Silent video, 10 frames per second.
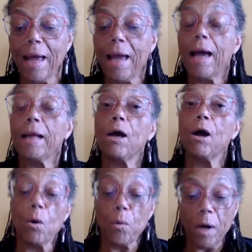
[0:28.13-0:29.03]

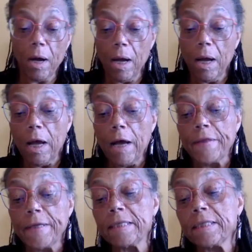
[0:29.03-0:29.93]
Hello,
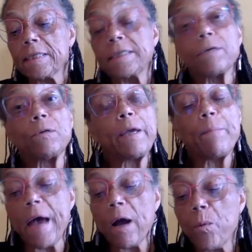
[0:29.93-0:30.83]
this is Cecilia
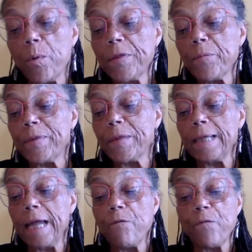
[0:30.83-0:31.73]
Beckwith with the
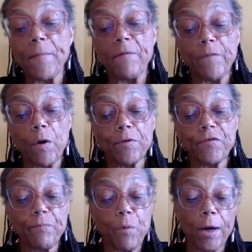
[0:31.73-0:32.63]
League of Women Voters
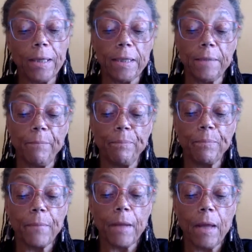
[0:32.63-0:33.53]
of Portland.
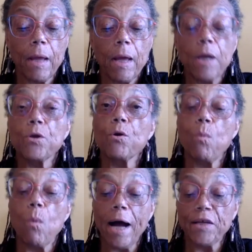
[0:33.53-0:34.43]
You're
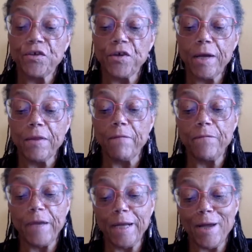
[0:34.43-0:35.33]
watching the
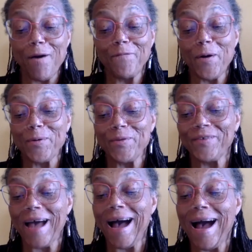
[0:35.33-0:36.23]
Video Voters
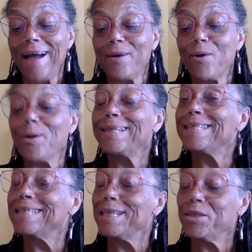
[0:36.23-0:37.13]
Guide or
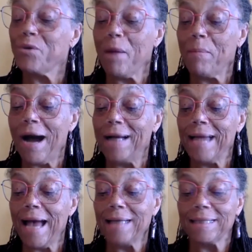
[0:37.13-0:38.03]
listening to our
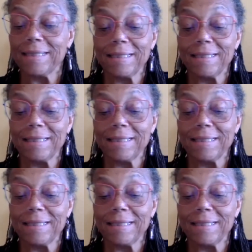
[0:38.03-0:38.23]
podcast.